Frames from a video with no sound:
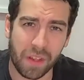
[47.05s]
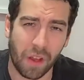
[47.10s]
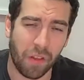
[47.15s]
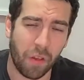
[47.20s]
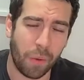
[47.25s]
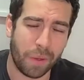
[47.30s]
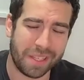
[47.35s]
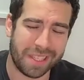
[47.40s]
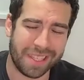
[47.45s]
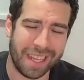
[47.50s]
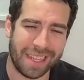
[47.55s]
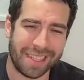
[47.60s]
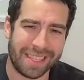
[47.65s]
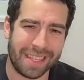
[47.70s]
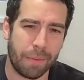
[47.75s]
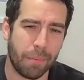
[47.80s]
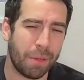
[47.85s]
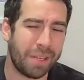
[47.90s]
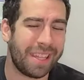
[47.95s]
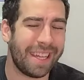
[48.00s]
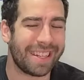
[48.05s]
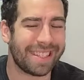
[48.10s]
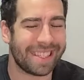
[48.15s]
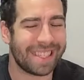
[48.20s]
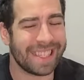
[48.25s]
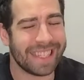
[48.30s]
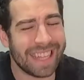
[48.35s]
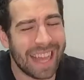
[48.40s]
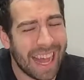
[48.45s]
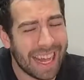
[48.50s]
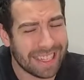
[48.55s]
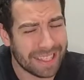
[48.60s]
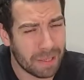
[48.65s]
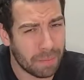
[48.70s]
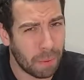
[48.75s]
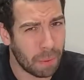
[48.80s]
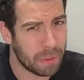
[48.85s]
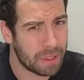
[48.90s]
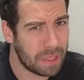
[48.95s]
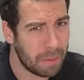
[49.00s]
although it says in the book that it's not
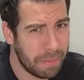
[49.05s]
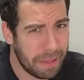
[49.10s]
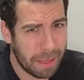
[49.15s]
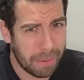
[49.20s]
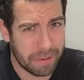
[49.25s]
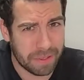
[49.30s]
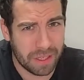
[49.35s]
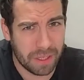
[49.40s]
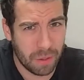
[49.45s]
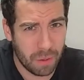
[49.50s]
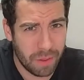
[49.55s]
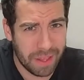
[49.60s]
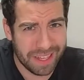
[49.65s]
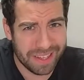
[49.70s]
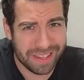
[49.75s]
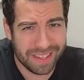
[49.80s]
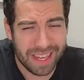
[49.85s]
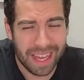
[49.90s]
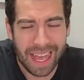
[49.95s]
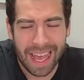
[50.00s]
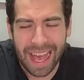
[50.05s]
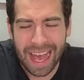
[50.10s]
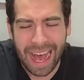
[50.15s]
supposed to be able to do this.